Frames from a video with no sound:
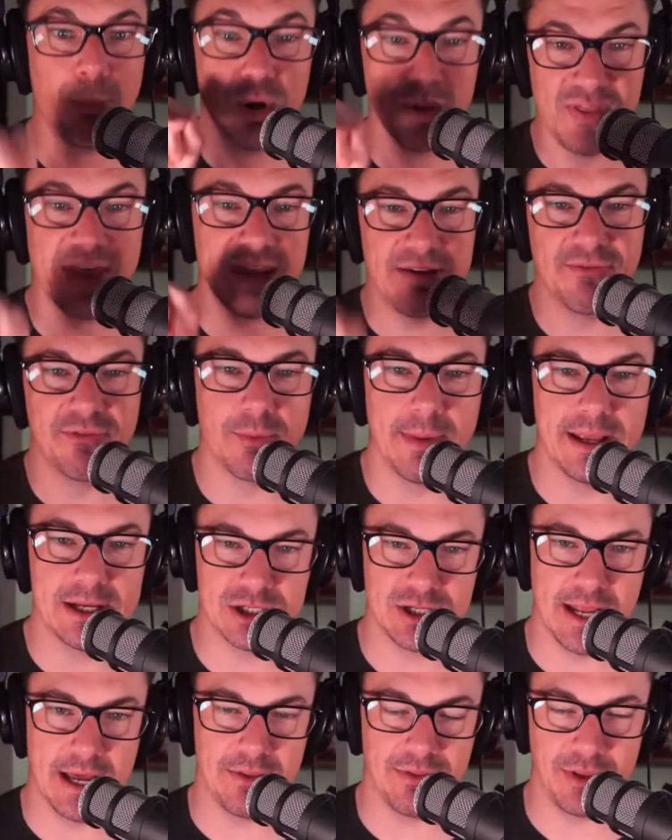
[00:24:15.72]
put that
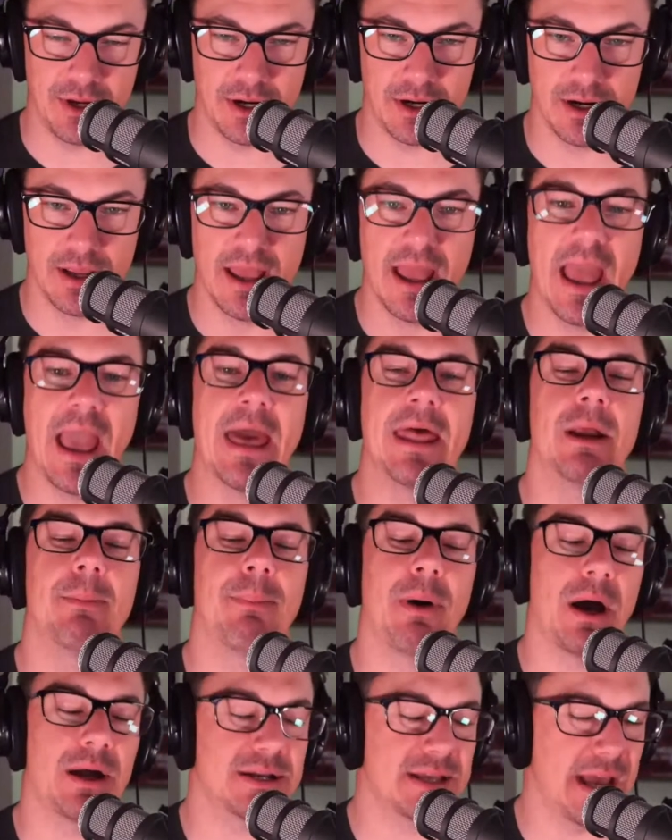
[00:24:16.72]
information out there. And a
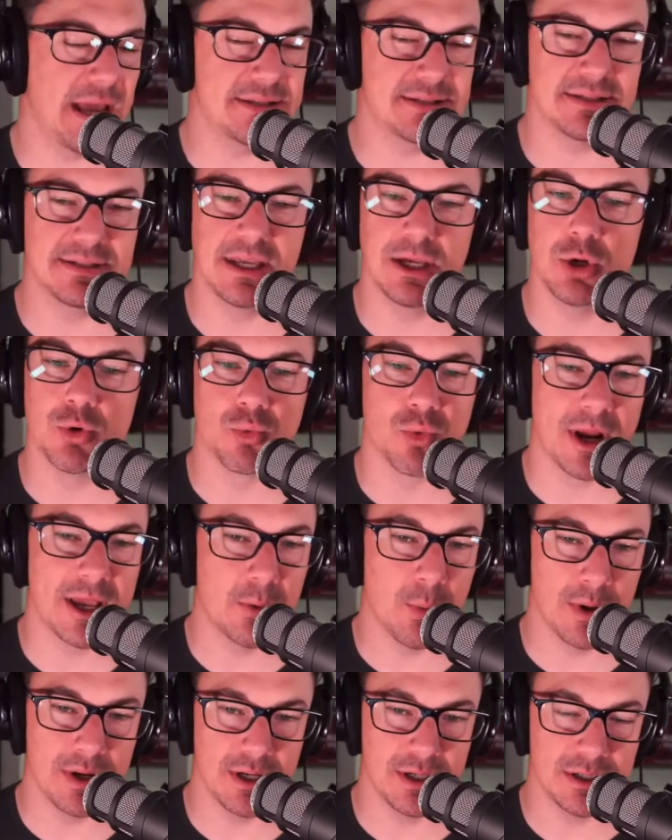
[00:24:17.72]
podcast is a
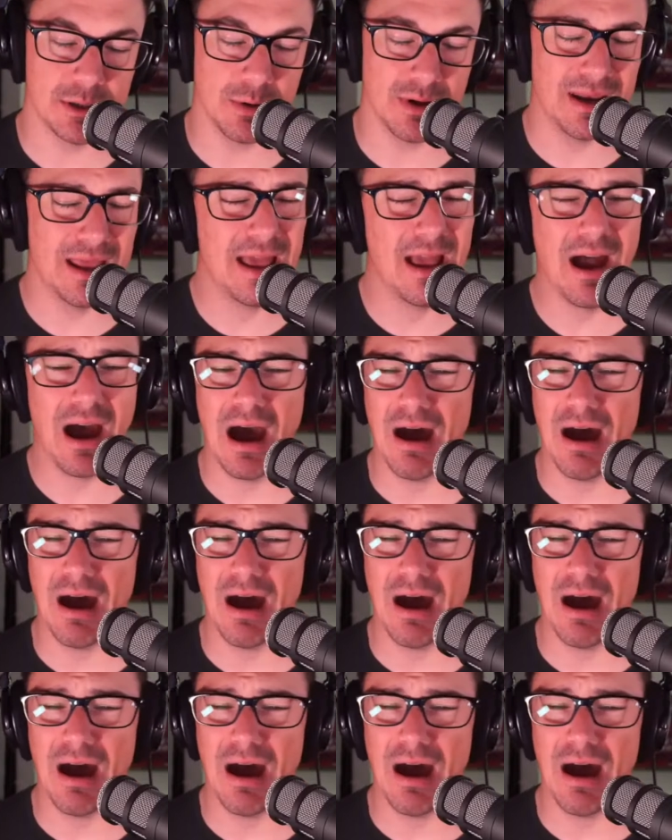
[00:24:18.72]
great way to do it.